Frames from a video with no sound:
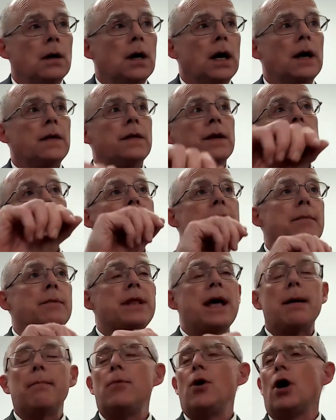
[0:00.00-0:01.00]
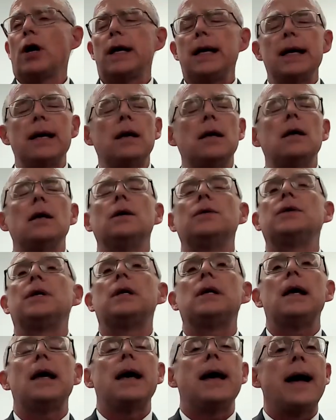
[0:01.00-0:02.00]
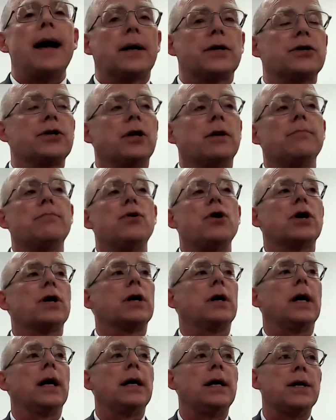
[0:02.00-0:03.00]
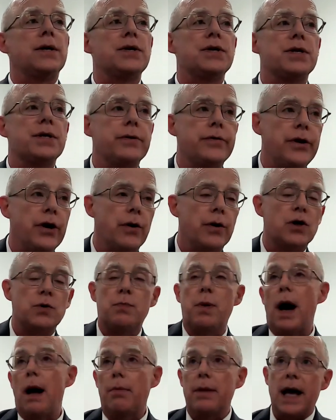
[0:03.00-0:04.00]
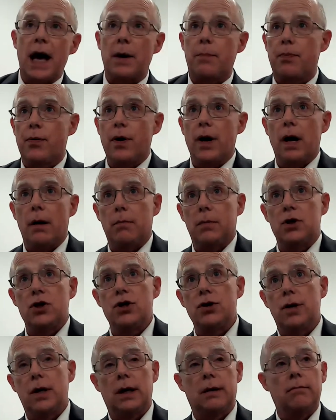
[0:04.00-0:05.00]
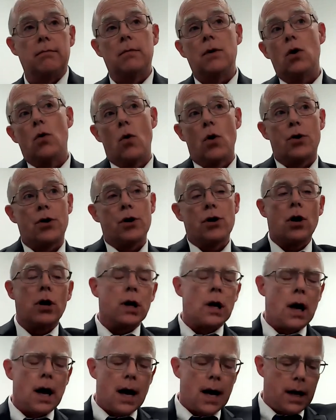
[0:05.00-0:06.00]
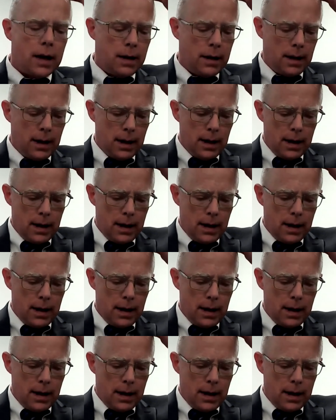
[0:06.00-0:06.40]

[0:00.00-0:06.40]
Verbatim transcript: And the name of that book, it is an excellent book, and it's, you know, it's probably out of print, but you can order it online.